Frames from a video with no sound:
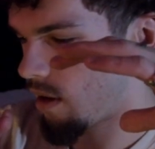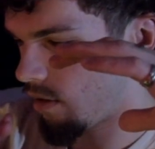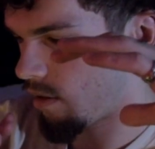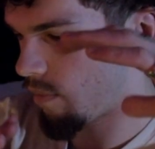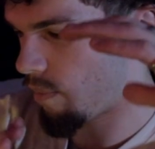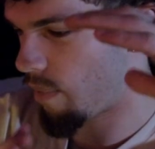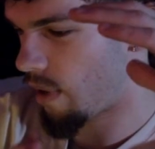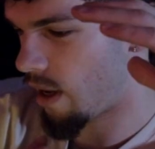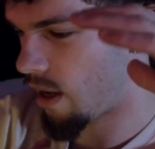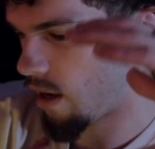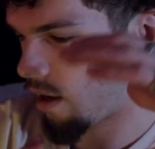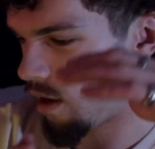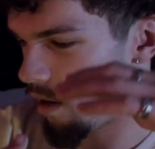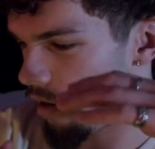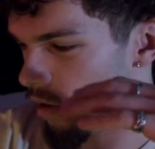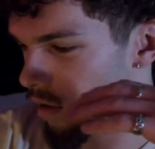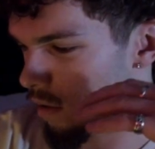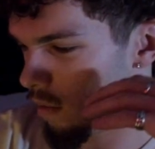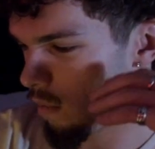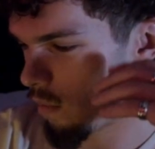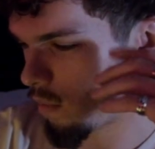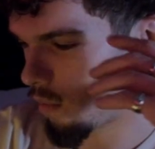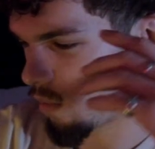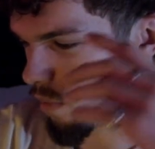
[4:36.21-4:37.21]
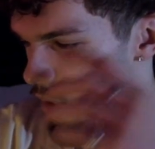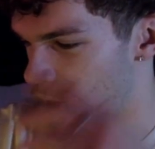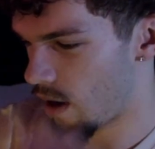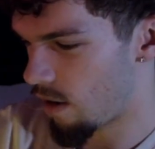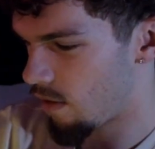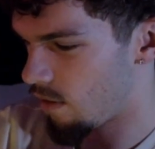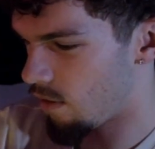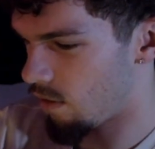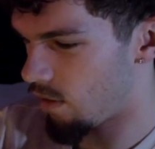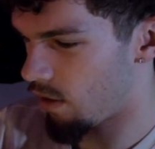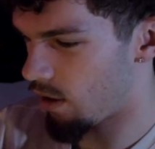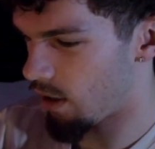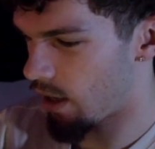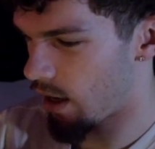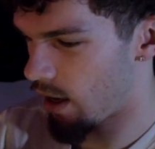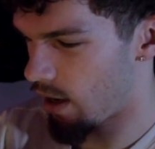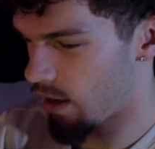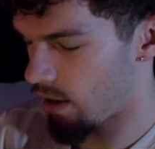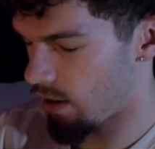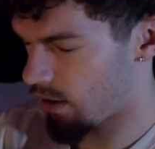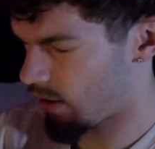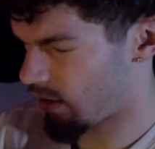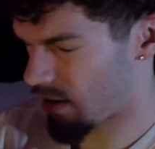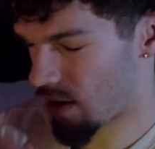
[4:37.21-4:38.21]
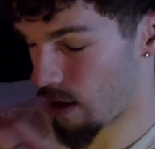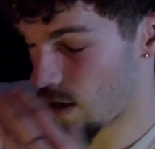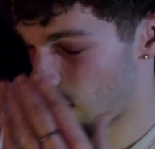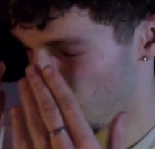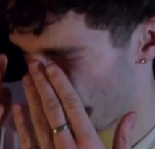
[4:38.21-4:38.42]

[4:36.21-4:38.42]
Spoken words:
depending on how you look at it. It's kind